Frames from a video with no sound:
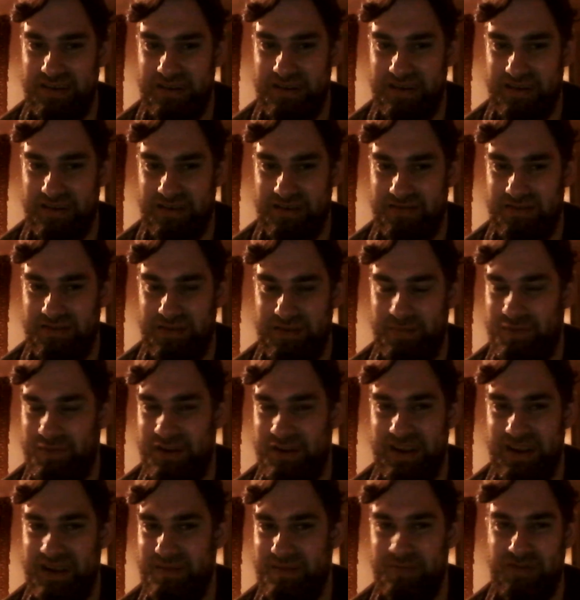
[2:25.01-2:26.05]
the Crypt
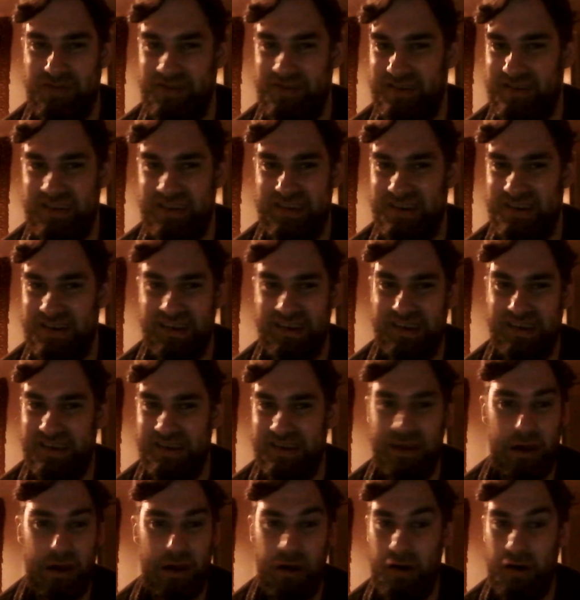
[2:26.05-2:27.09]
Keeper is
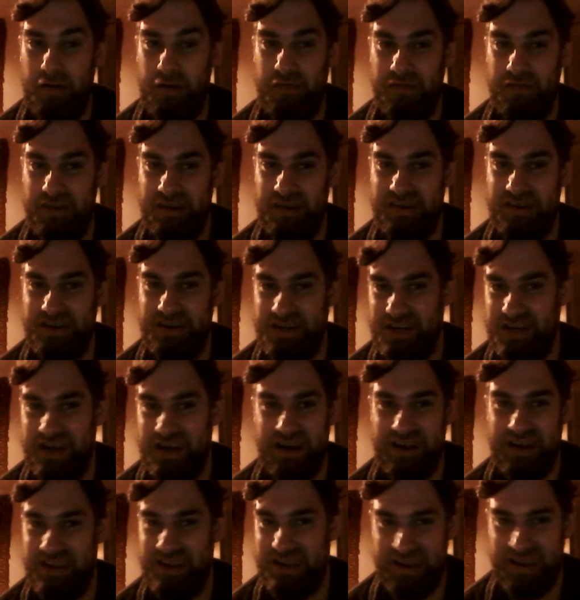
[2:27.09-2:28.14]
just off the
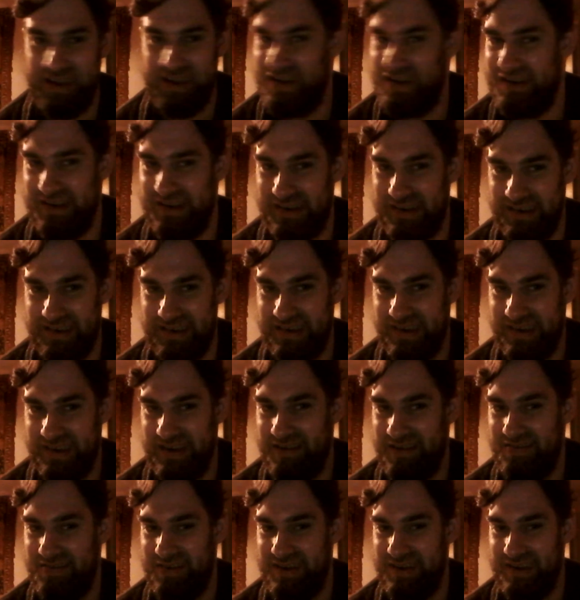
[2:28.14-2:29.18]
chart. They're just
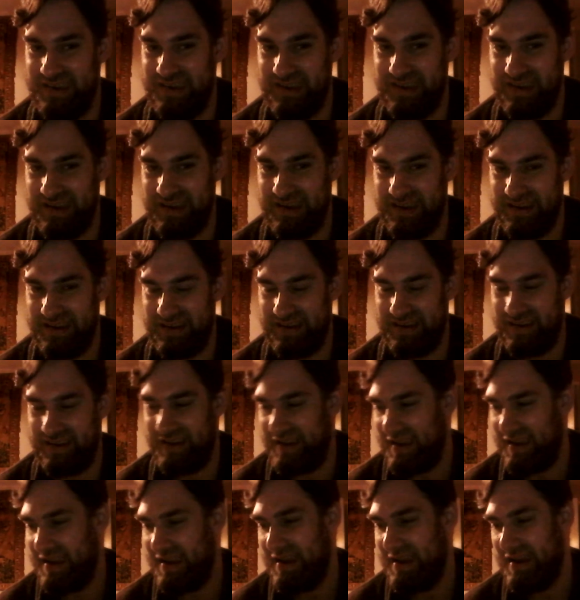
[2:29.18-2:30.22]
so insane.
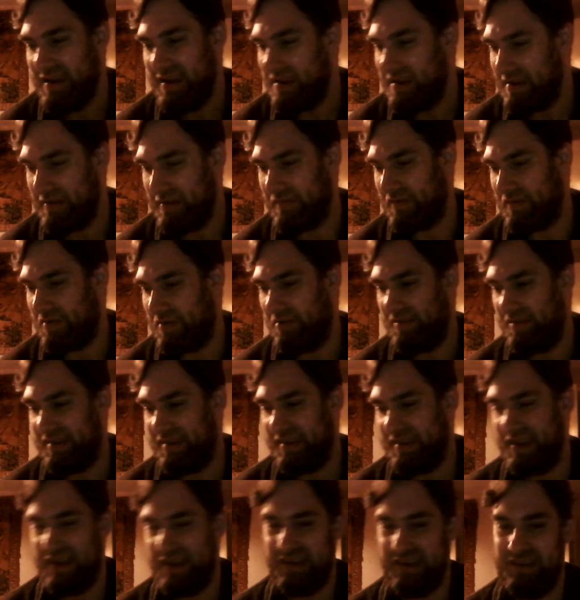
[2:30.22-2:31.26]
You've got
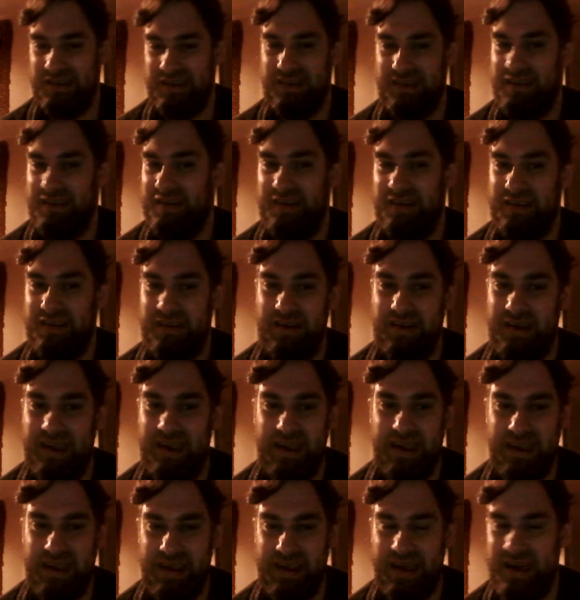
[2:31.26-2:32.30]
Sadler,
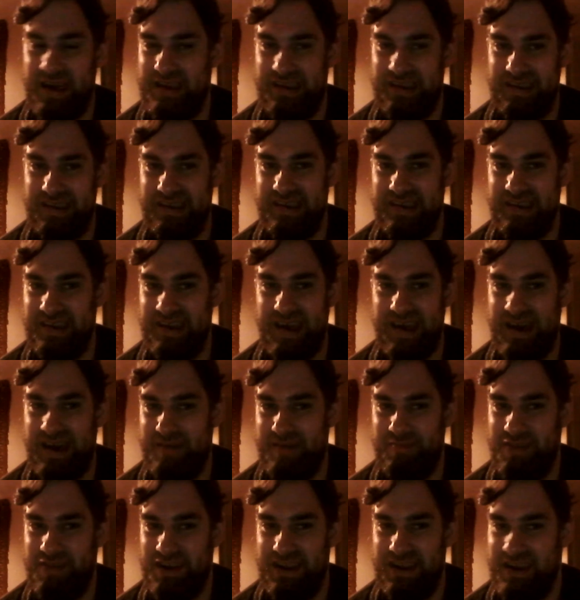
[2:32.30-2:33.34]
like, as I said,
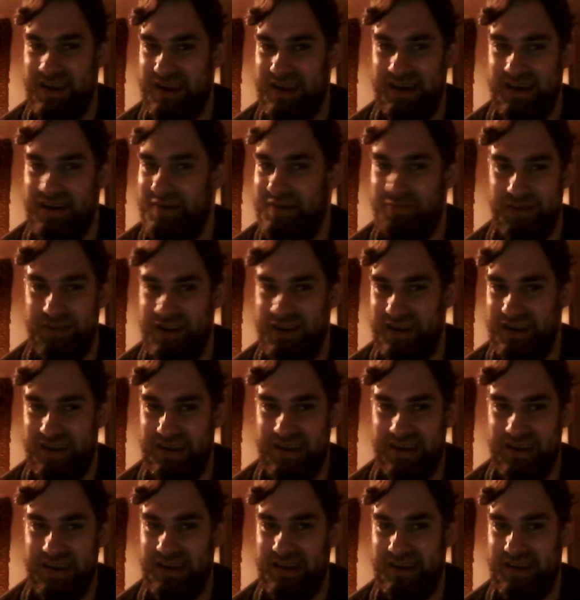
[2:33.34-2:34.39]
hamming it up,
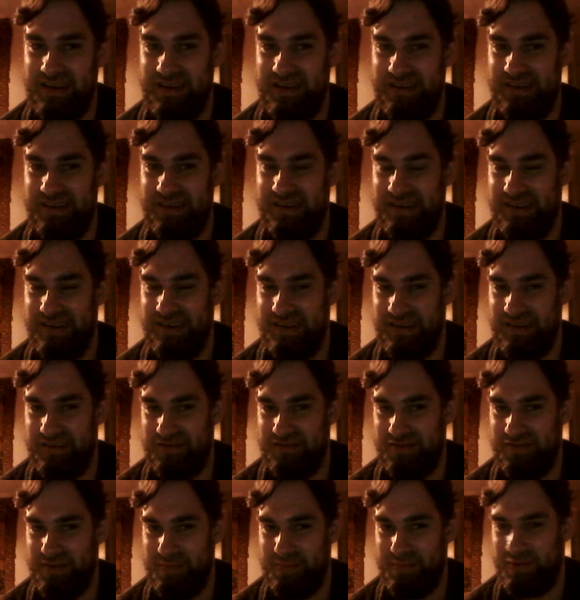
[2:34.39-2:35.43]
and it cuts to the
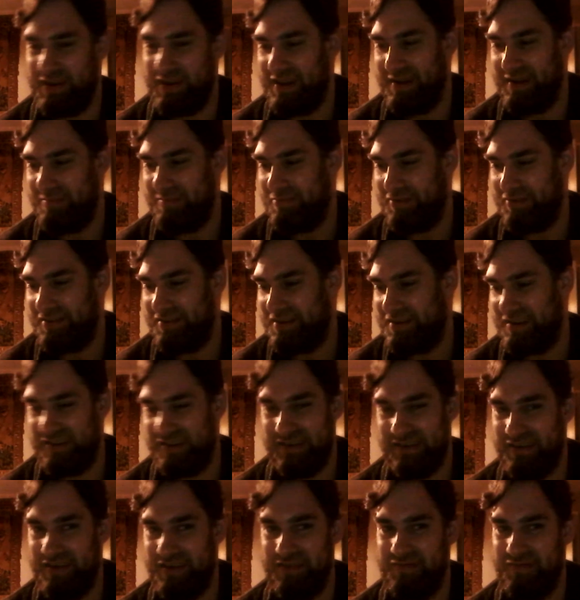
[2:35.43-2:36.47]
Crypt Keeper
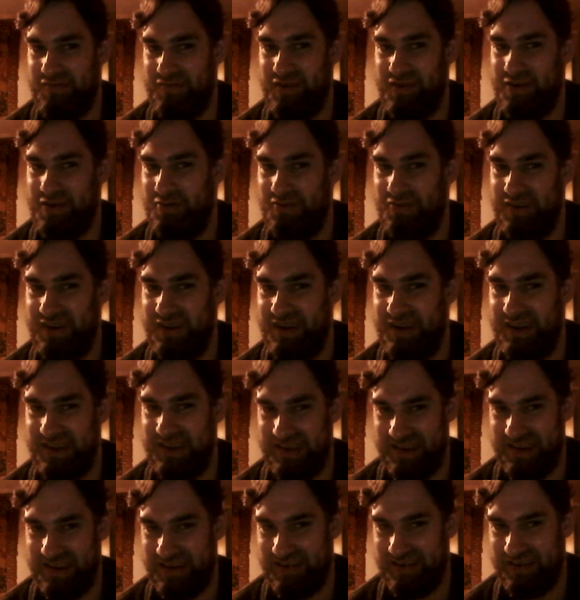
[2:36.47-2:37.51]
just like rolling
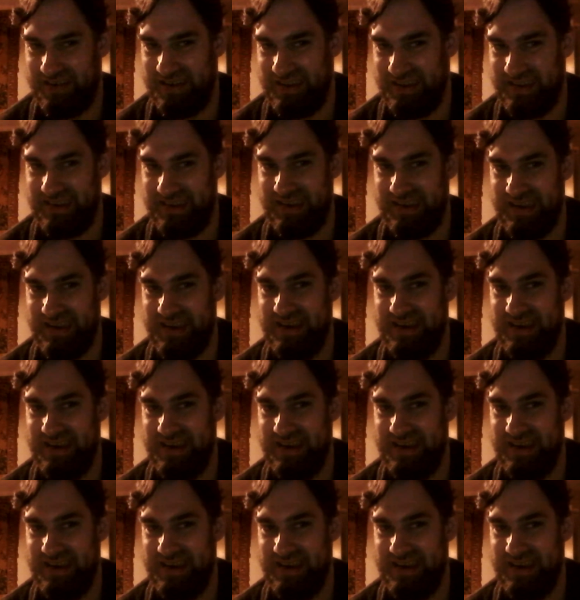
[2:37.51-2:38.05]
his eyes,